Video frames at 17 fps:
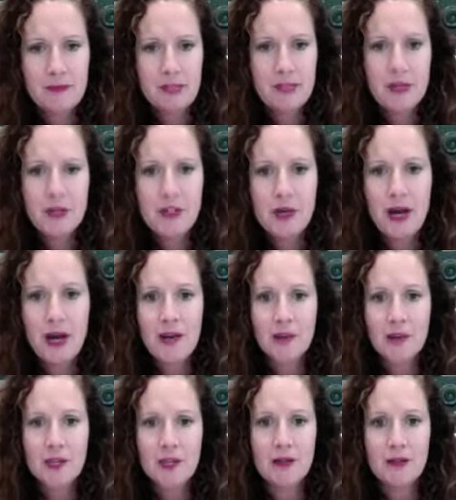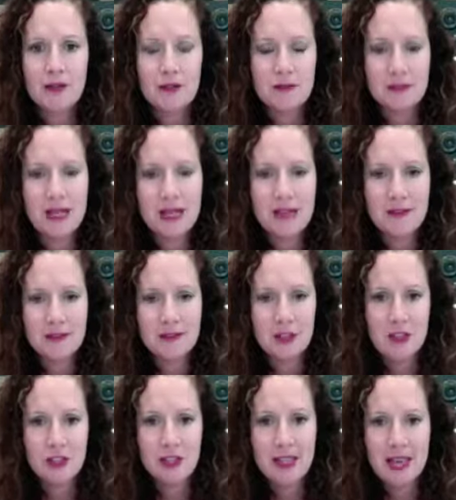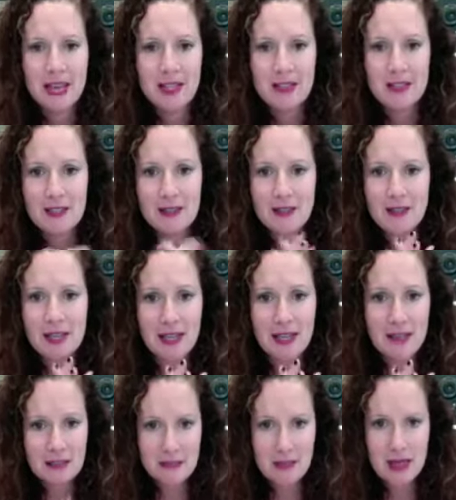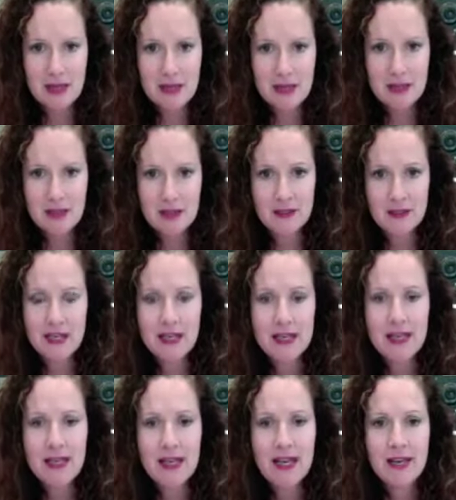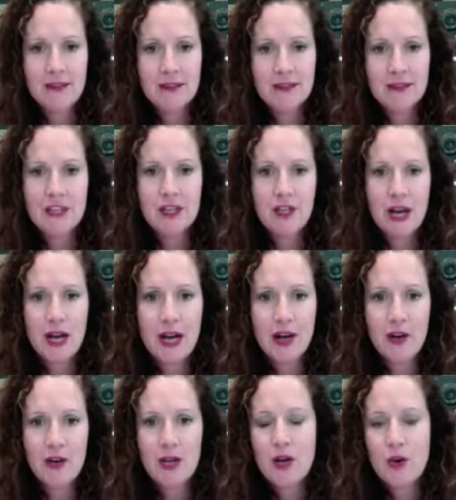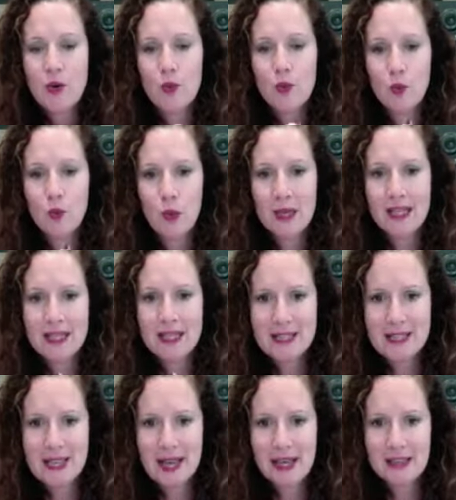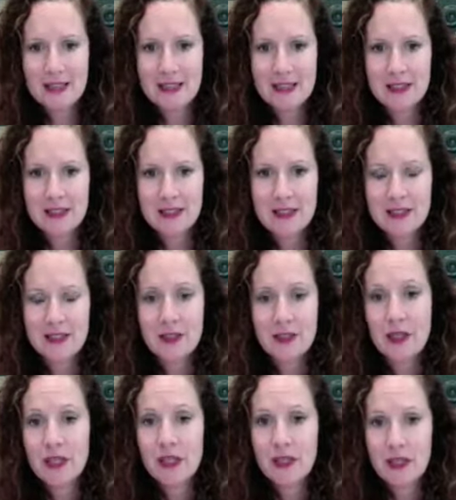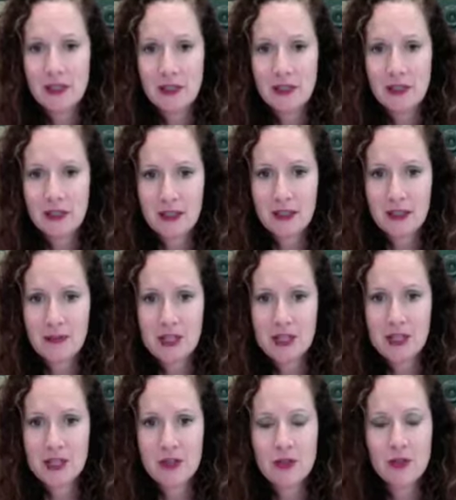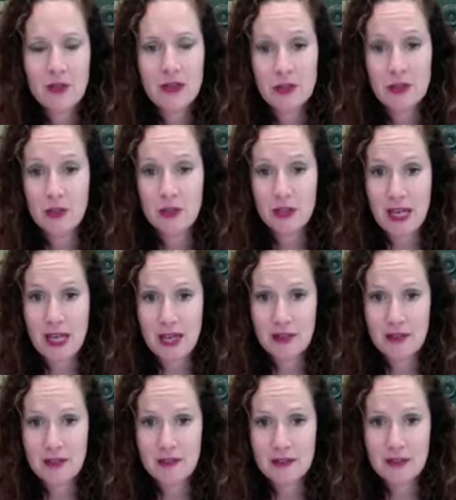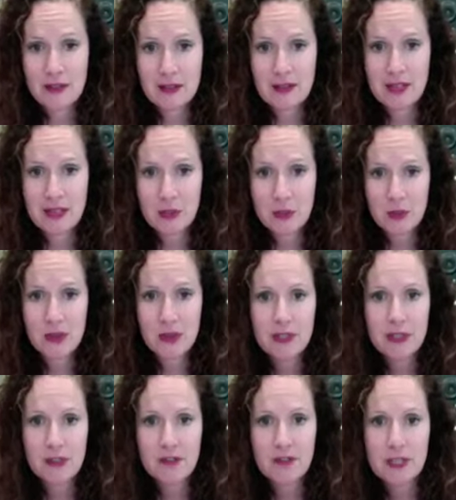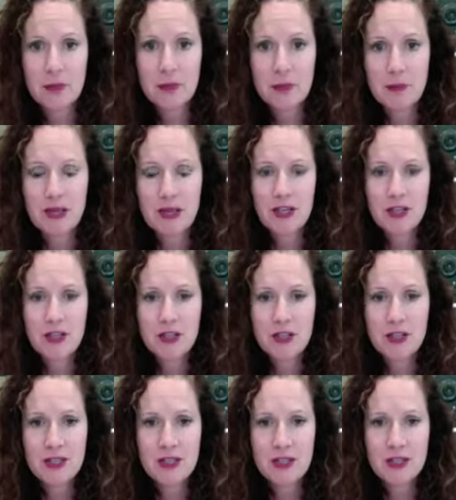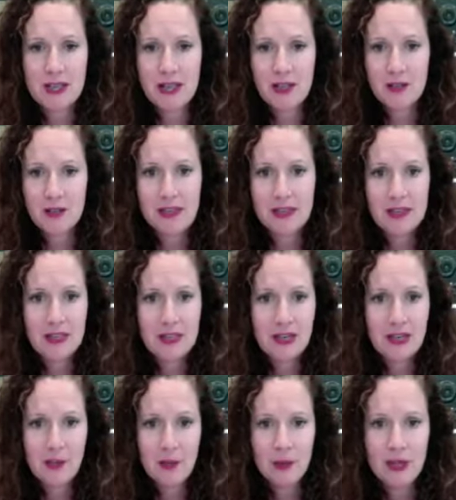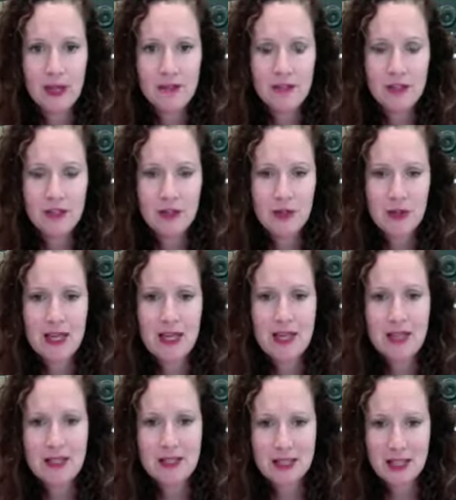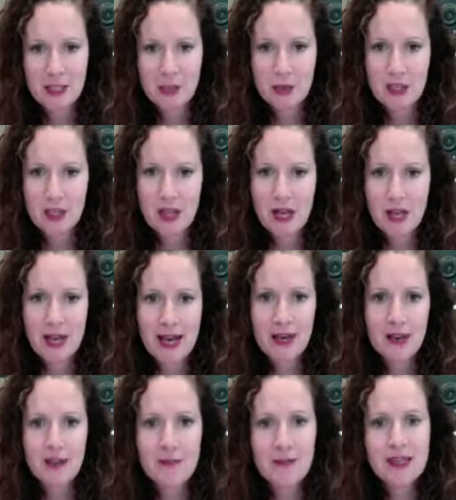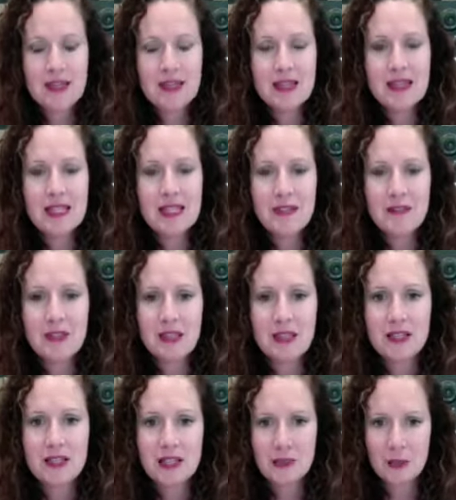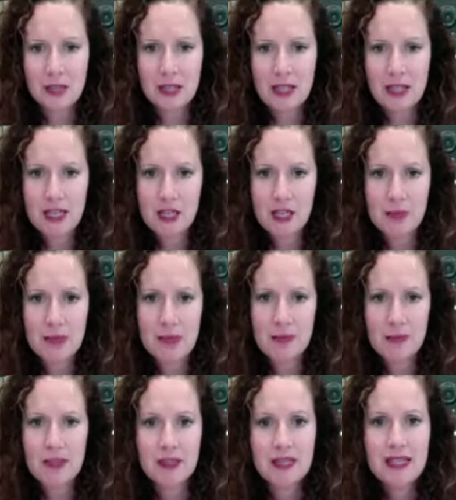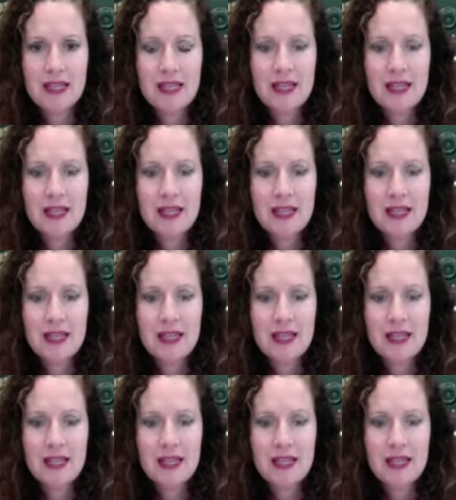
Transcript: So I would kind of look at the next month and figure out what exactly you can commit to. You can schedule in your Facebook page, so you could sit down on one afternoon and kind of schedule it all out, but think of things that will engage people.